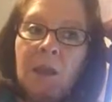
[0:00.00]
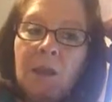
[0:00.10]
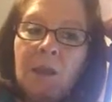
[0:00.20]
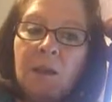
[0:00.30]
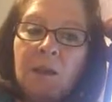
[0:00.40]

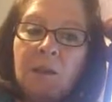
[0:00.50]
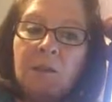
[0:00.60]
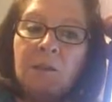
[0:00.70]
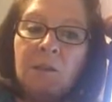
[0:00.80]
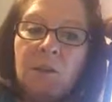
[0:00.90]

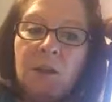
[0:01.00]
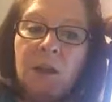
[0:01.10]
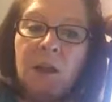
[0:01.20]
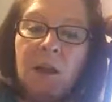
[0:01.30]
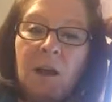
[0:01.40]
and
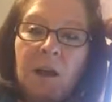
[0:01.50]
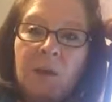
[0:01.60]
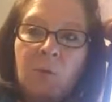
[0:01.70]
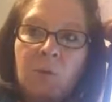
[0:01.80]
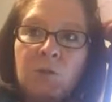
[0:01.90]

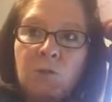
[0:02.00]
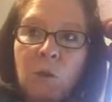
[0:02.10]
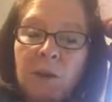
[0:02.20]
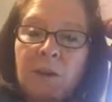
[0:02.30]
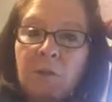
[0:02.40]
I was
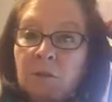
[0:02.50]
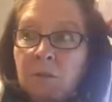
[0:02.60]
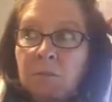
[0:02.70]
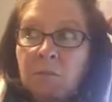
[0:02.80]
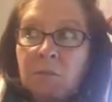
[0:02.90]
running
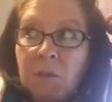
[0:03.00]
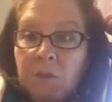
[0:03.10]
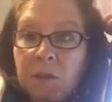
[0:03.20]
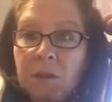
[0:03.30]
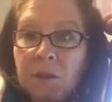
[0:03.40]
the
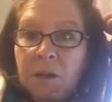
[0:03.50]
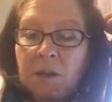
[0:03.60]
meeting